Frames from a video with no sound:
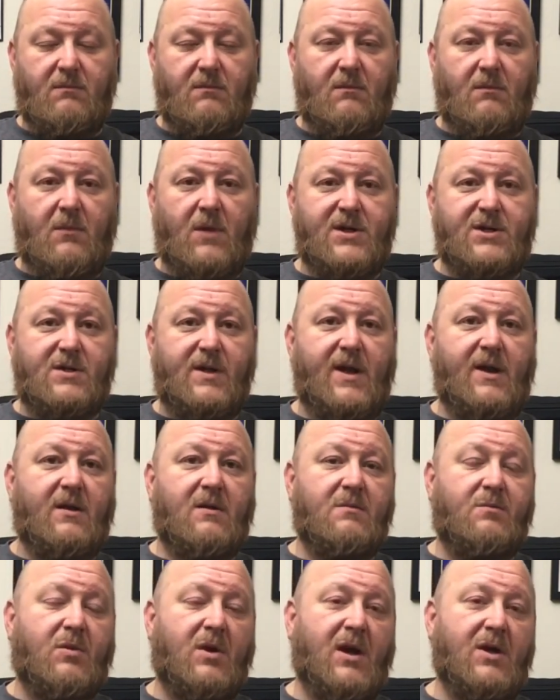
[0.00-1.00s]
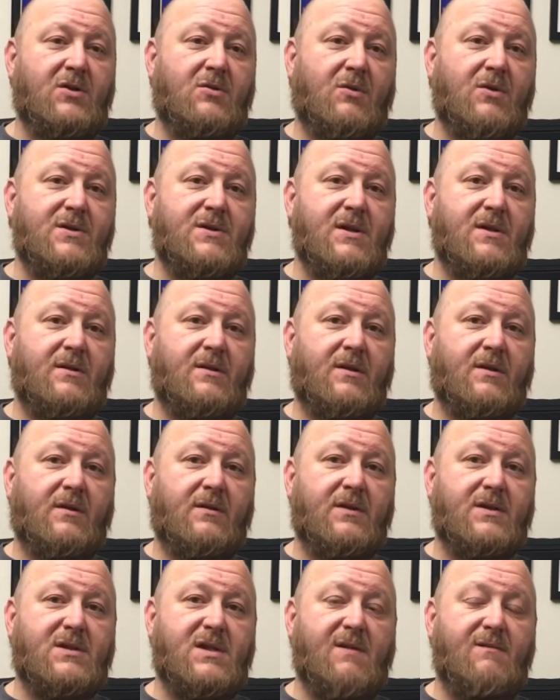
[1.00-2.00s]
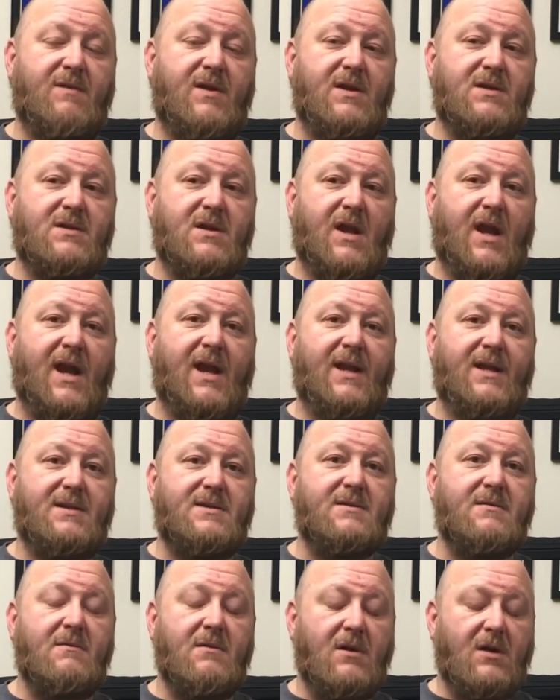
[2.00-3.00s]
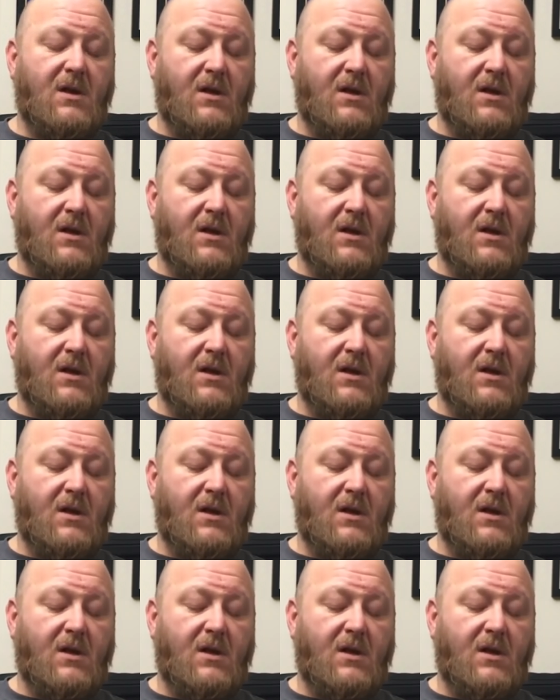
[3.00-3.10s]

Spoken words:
much later, probably towards the 70s and the 80s,